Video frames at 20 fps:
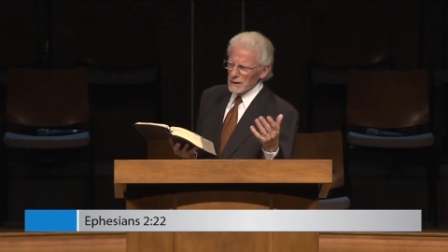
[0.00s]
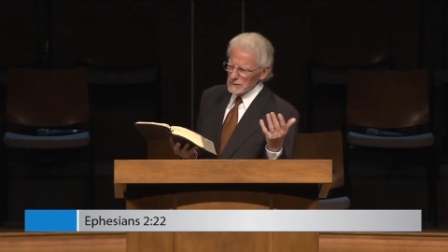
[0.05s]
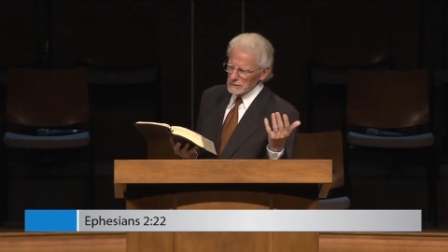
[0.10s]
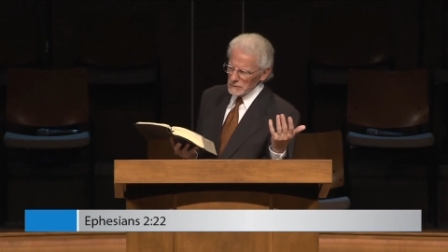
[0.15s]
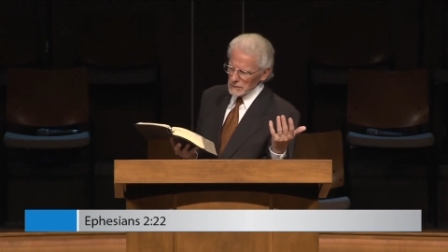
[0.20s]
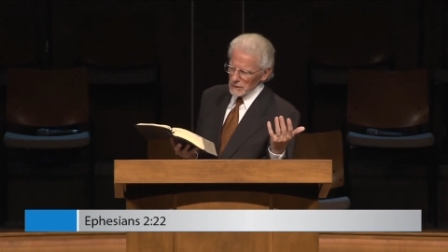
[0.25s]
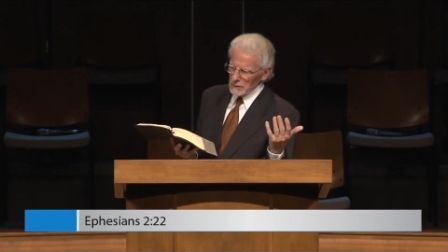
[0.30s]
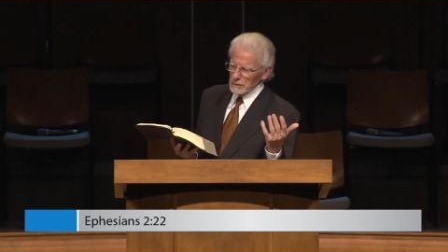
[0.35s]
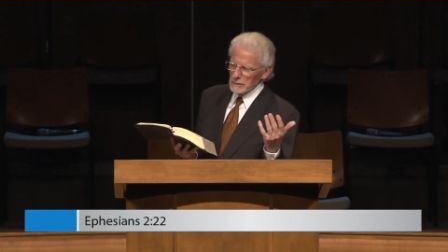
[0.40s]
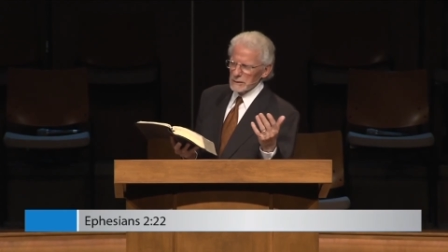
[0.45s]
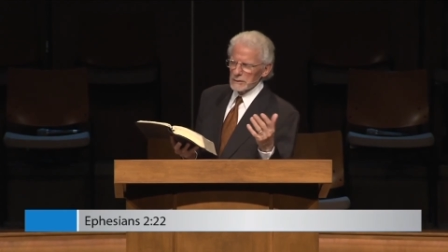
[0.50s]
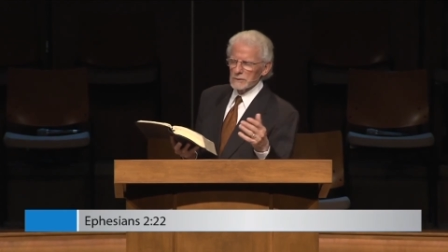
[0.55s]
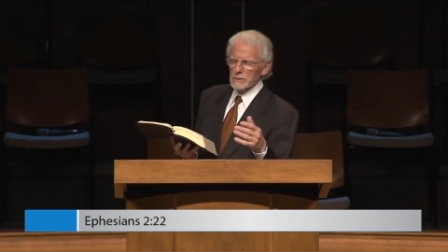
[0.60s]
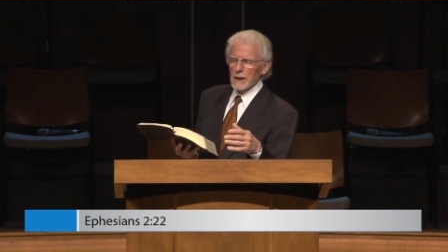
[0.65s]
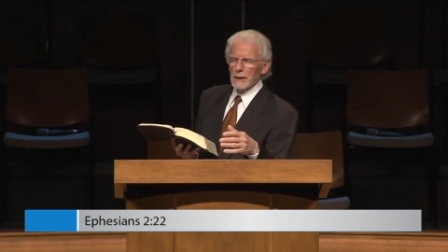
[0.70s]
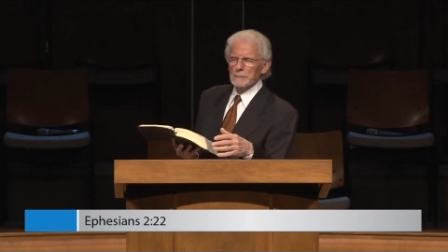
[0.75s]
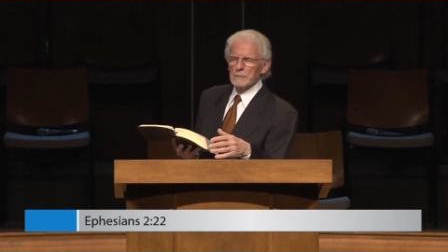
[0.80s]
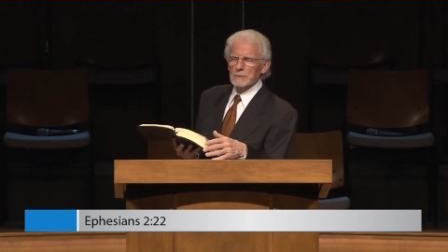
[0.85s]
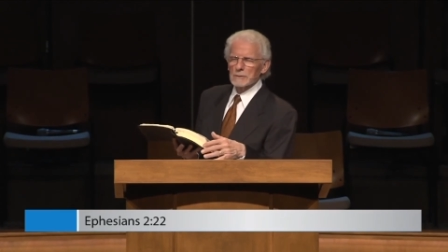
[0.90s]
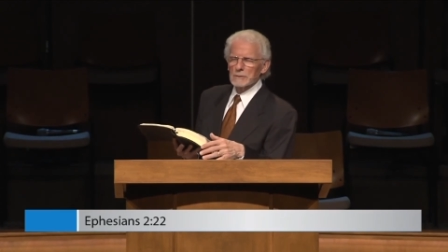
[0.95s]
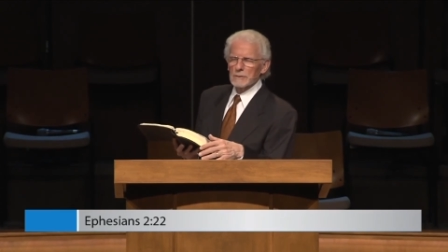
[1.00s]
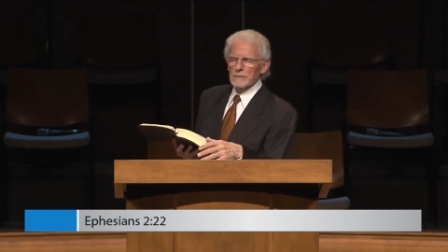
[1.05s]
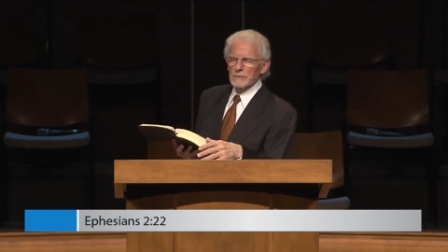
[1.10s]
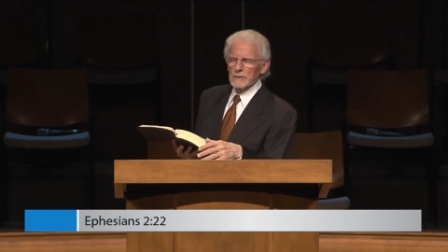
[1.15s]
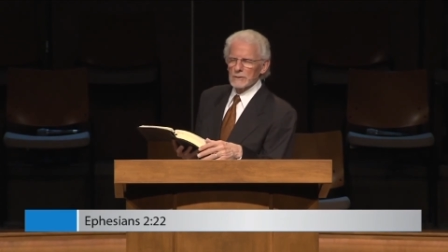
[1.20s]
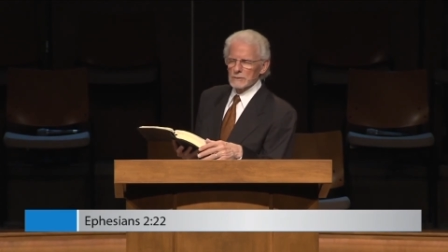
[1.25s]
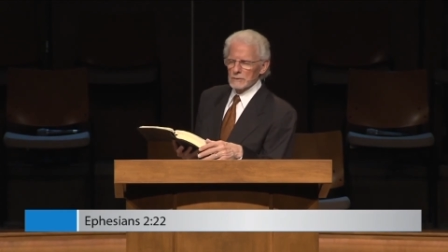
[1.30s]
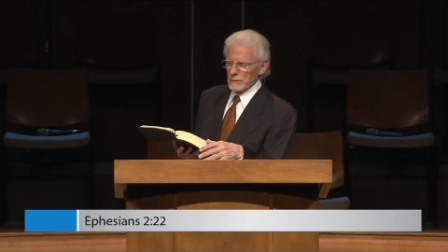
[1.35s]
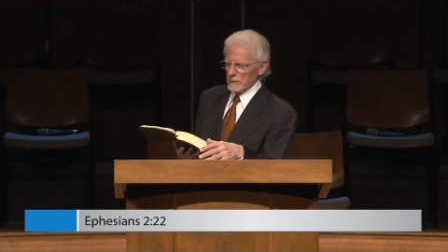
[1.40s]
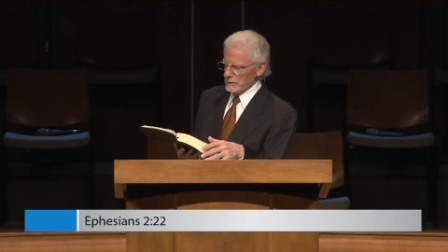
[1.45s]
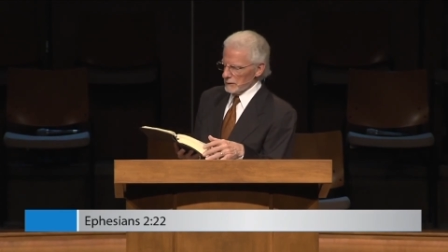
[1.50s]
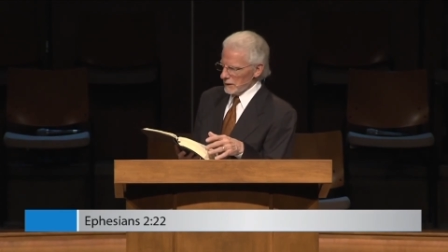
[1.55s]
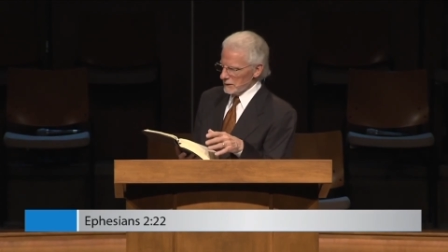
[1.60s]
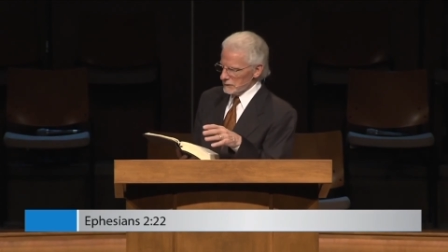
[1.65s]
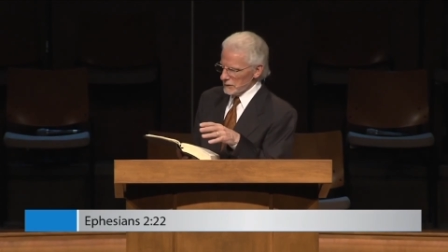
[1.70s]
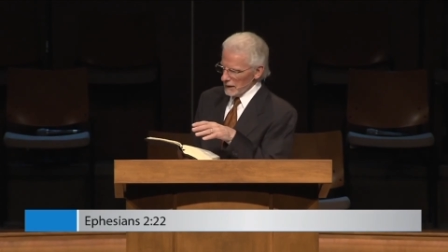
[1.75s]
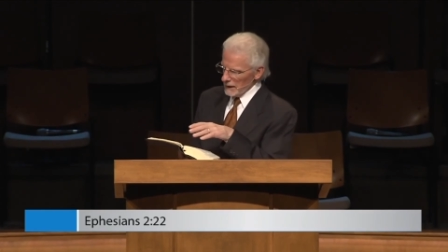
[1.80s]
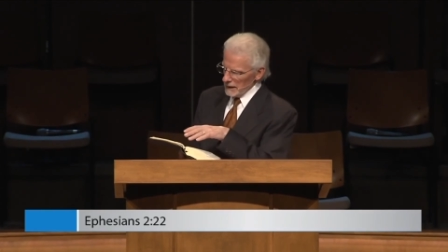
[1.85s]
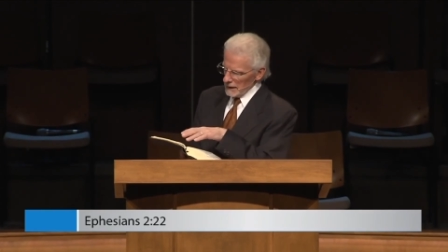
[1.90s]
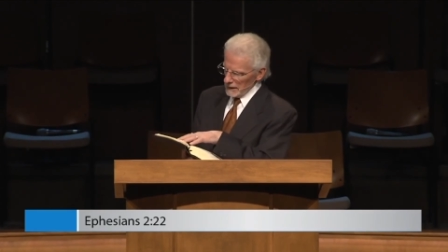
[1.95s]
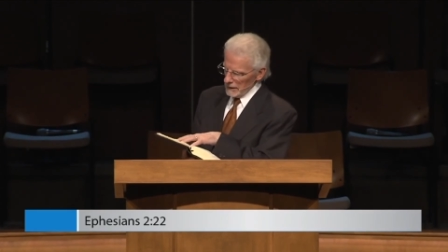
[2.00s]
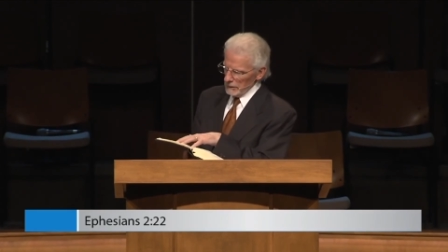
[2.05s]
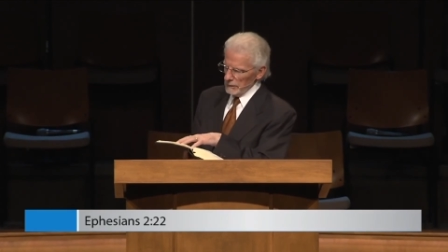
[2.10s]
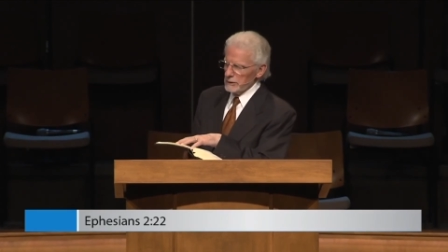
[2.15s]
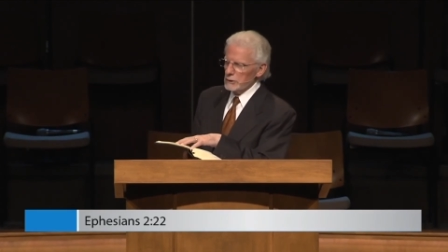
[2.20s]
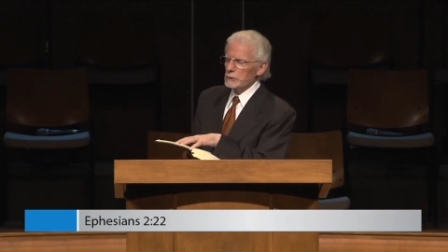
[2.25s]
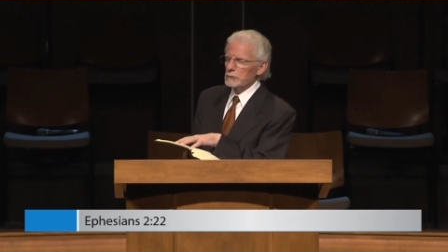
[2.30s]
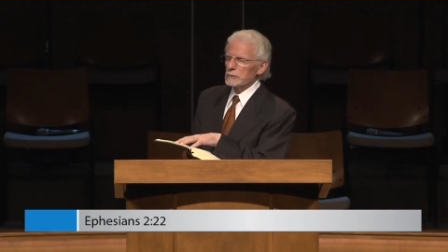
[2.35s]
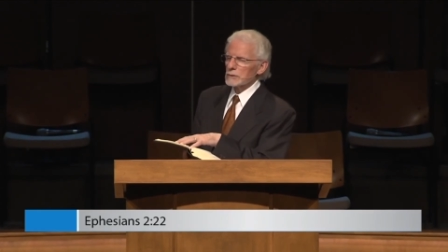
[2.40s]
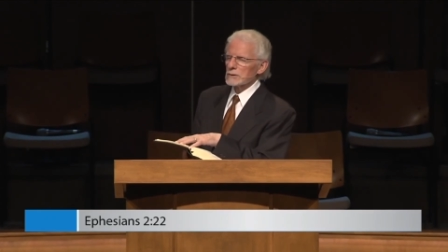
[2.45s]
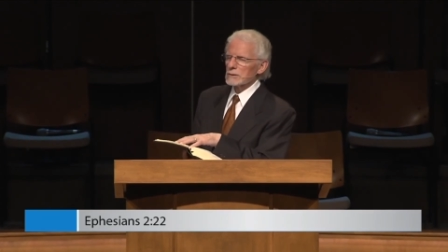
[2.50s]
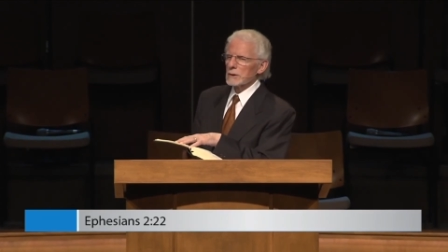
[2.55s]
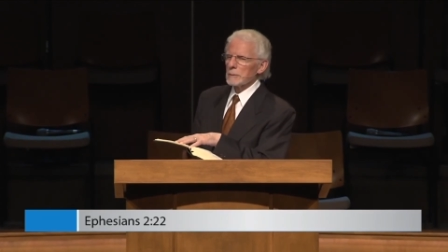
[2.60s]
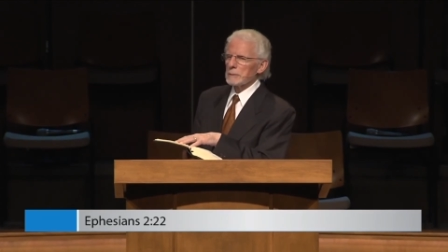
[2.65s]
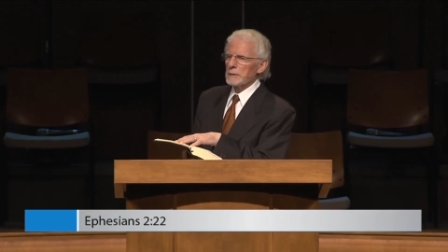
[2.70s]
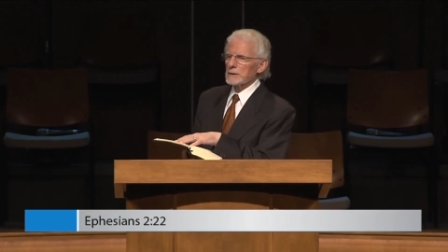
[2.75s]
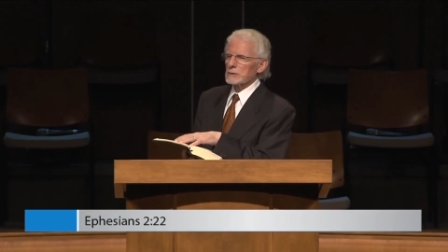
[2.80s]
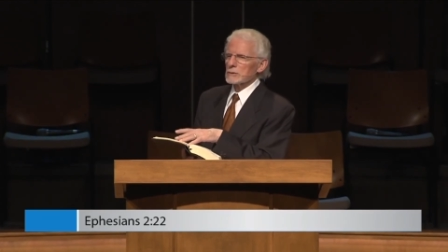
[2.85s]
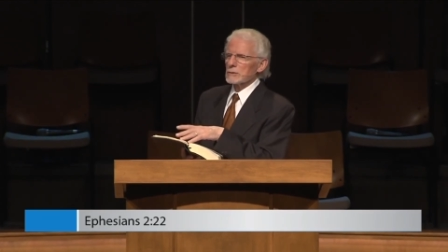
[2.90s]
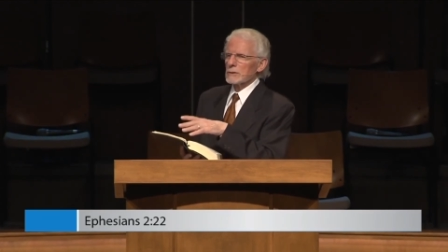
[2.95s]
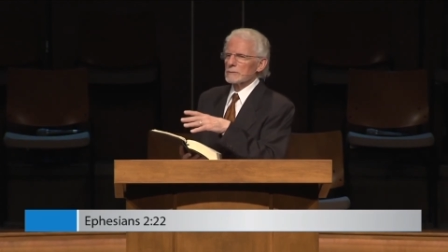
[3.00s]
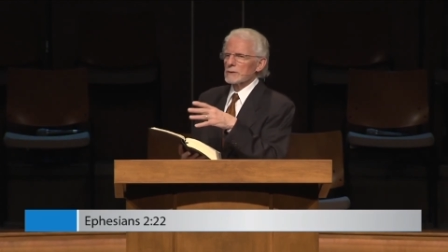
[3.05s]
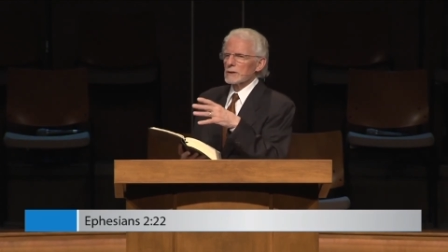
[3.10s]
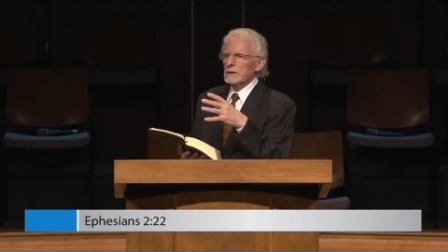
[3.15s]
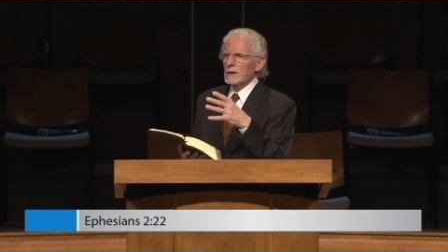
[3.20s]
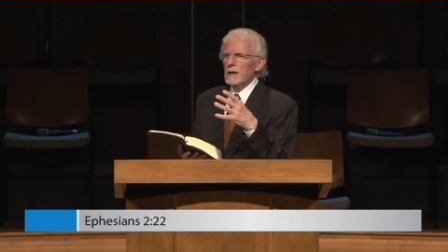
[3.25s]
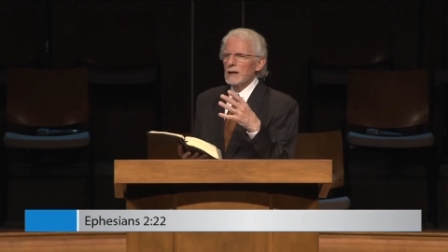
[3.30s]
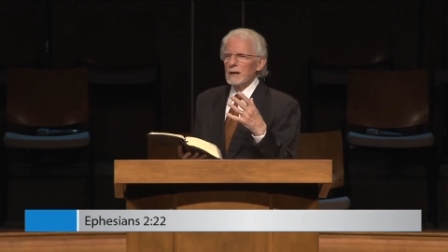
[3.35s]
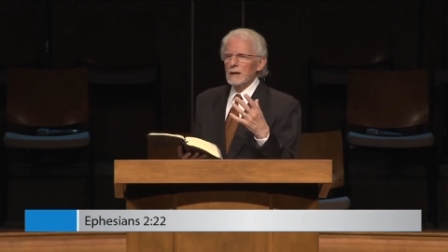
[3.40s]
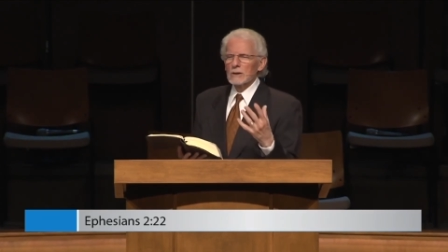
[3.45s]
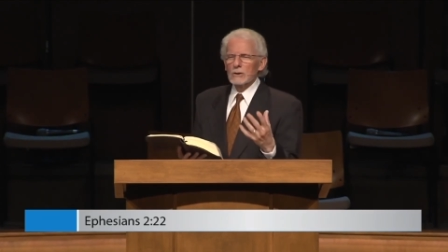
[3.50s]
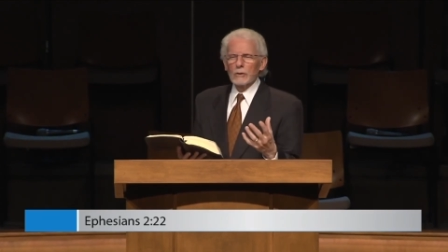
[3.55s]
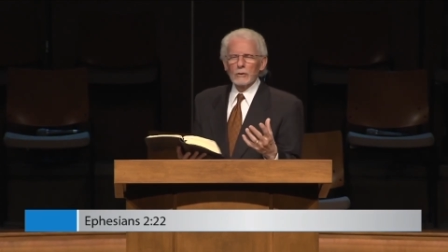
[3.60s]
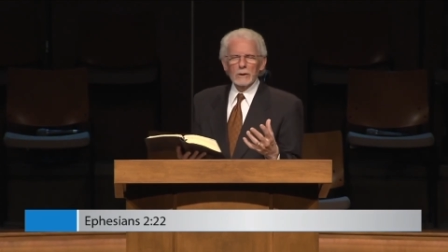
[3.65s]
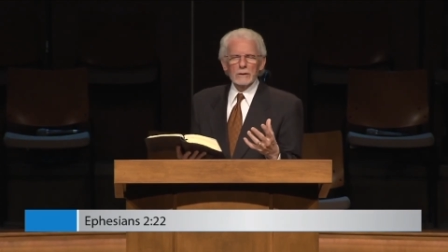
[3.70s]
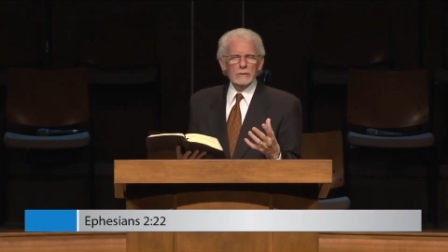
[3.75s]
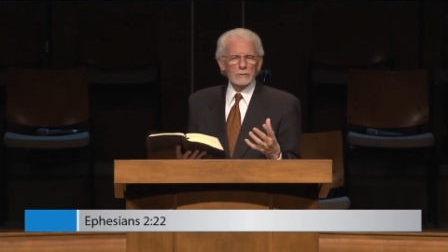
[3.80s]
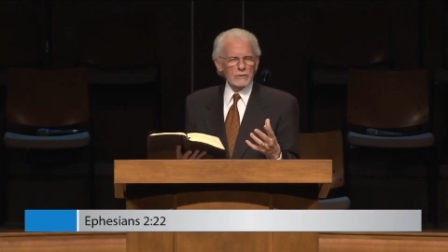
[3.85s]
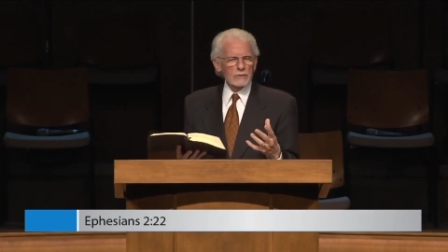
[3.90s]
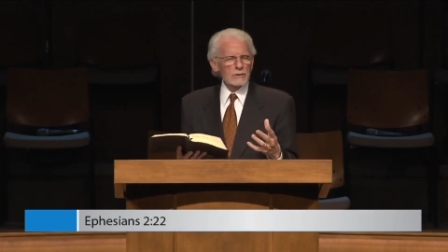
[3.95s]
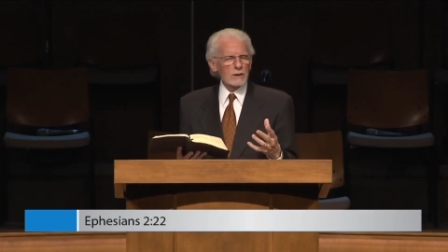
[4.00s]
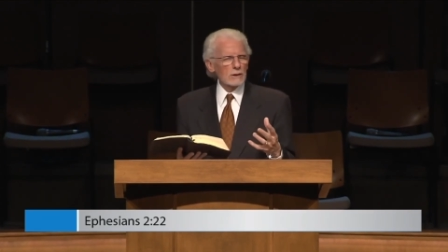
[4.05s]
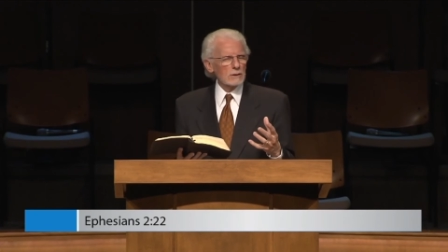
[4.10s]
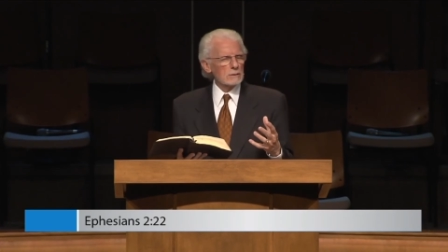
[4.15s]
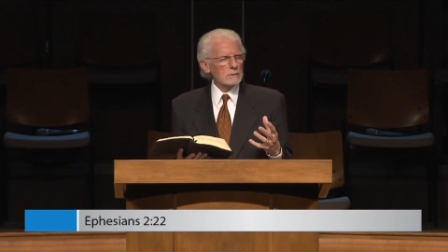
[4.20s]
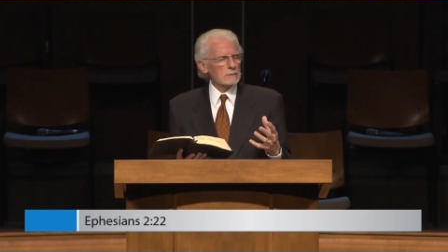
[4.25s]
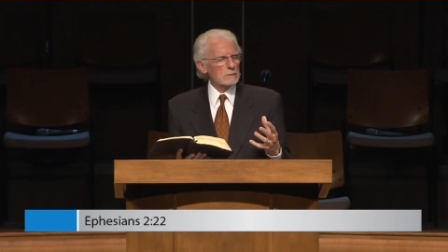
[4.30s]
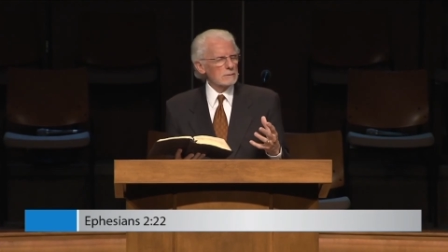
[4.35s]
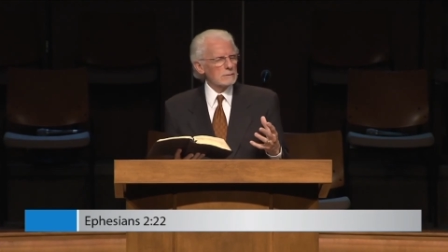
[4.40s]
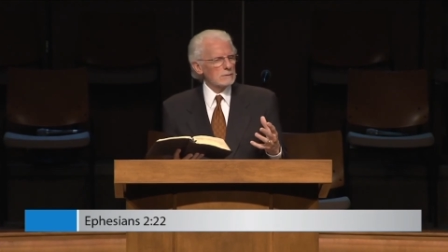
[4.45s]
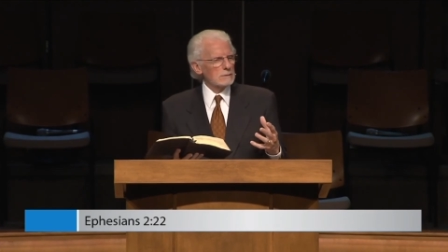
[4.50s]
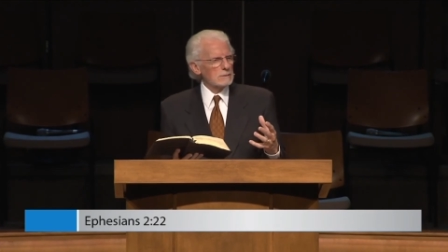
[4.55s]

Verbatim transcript: That's the early chapters of 1 Corinthians. Here he uses the picture of the cornerstone,